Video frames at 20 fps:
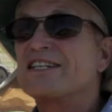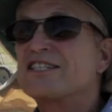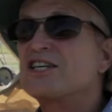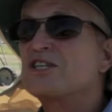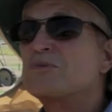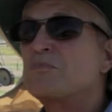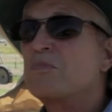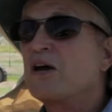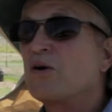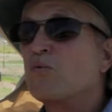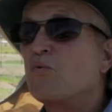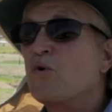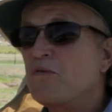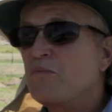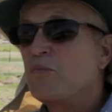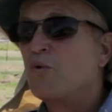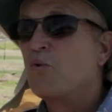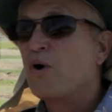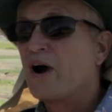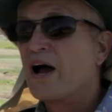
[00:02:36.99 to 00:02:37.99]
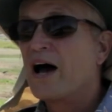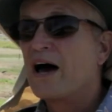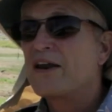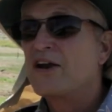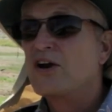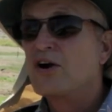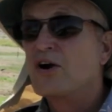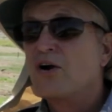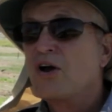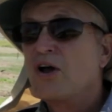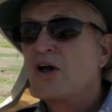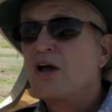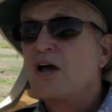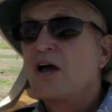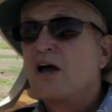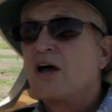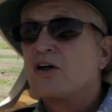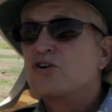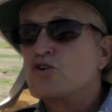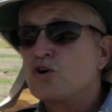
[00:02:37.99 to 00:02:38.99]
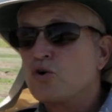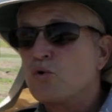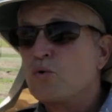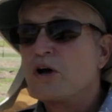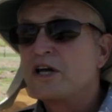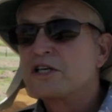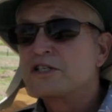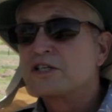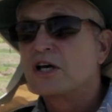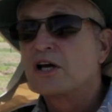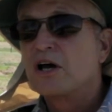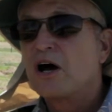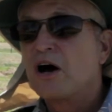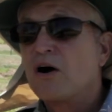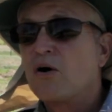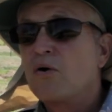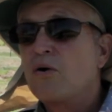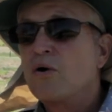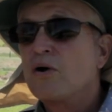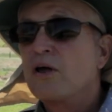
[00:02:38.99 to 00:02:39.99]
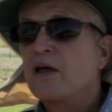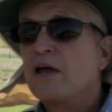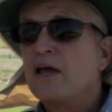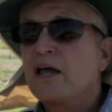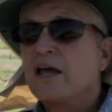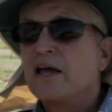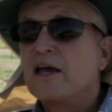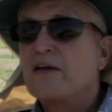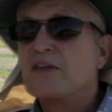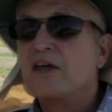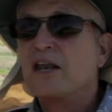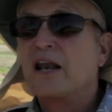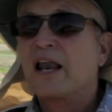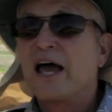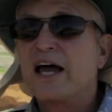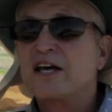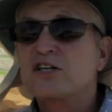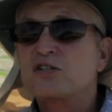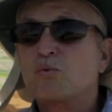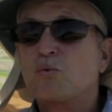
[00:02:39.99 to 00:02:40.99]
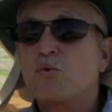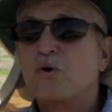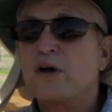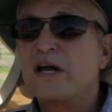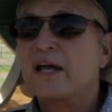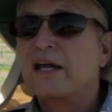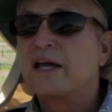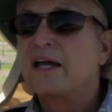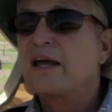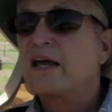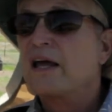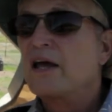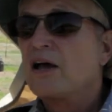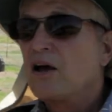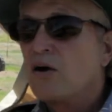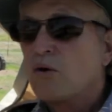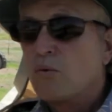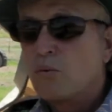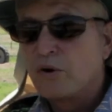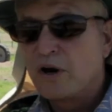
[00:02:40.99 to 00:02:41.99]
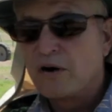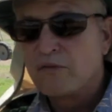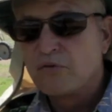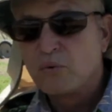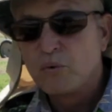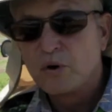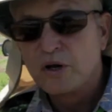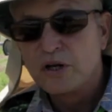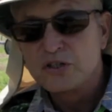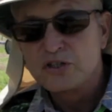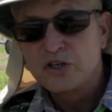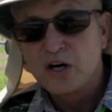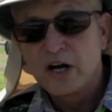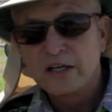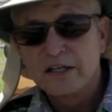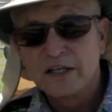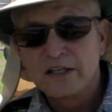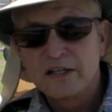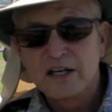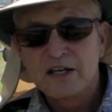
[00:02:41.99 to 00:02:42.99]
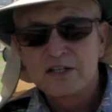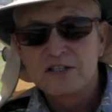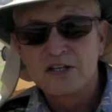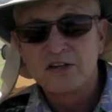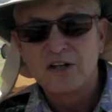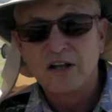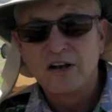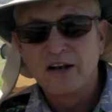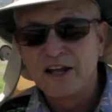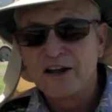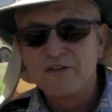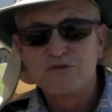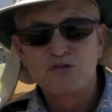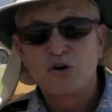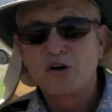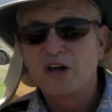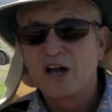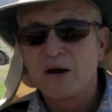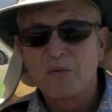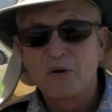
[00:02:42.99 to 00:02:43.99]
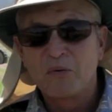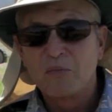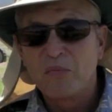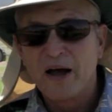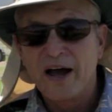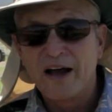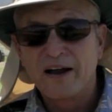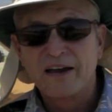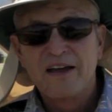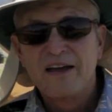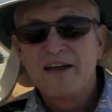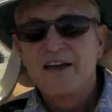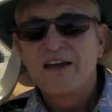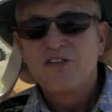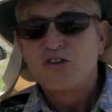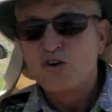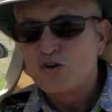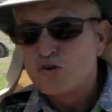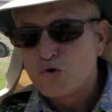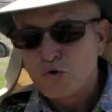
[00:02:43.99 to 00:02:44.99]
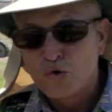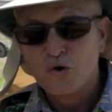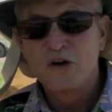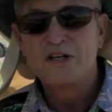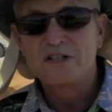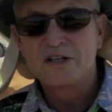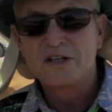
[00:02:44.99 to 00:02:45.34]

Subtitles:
has been, we were out here 2 weeks ago, and then last week, whenever we injected this and the leaves are coming back, the tree's